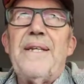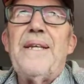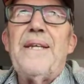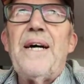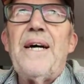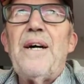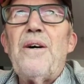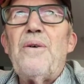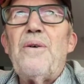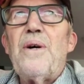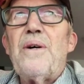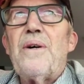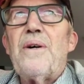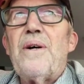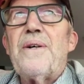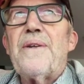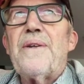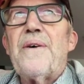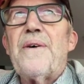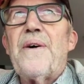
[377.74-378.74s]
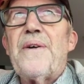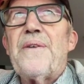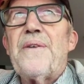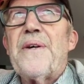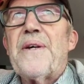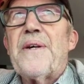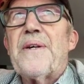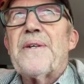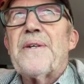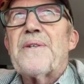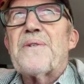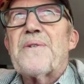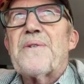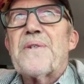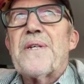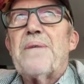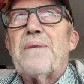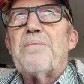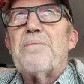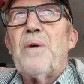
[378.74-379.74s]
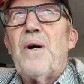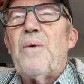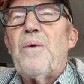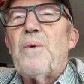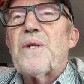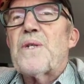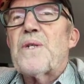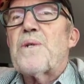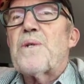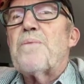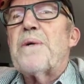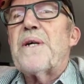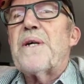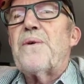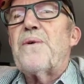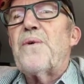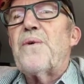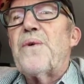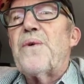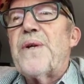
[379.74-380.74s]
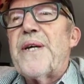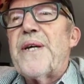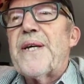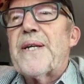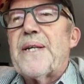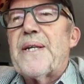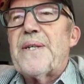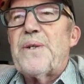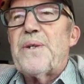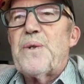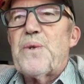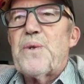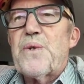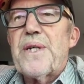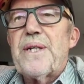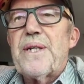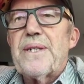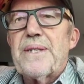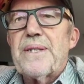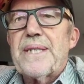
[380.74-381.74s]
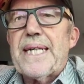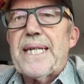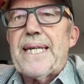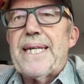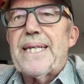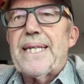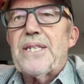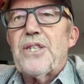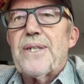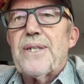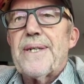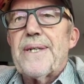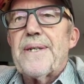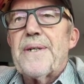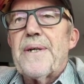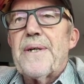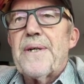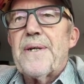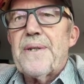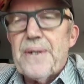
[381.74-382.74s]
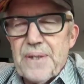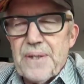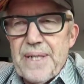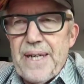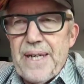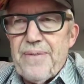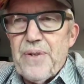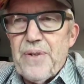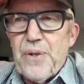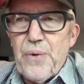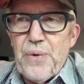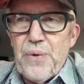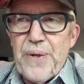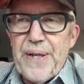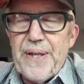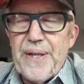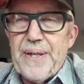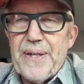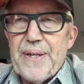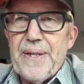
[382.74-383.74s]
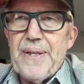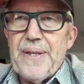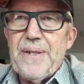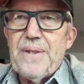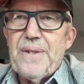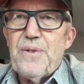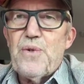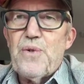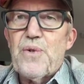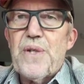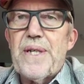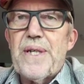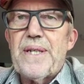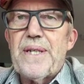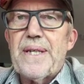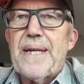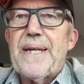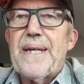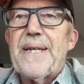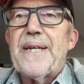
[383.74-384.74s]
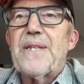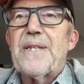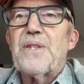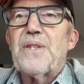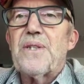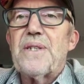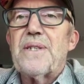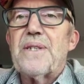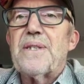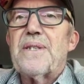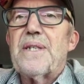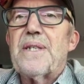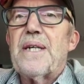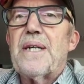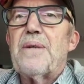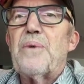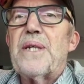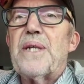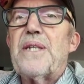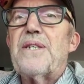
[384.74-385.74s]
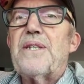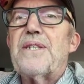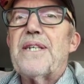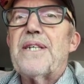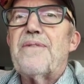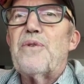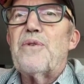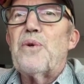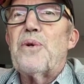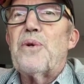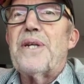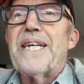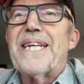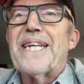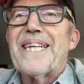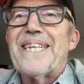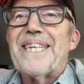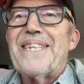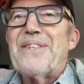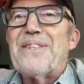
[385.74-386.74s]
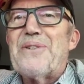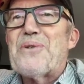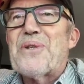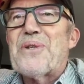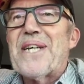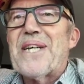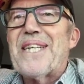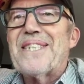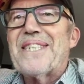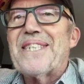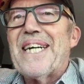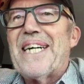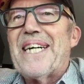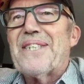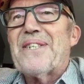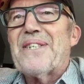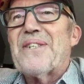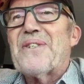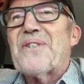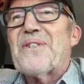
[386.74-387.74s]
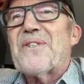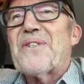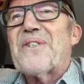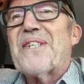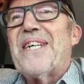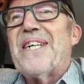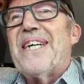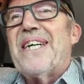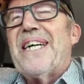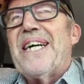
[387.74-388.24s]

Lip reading: No, I think it's, I want it to be a uniquely New Zealand collection, and I think to have a uniquely New Zealand collection, we need to have uniquely New Zealand artists.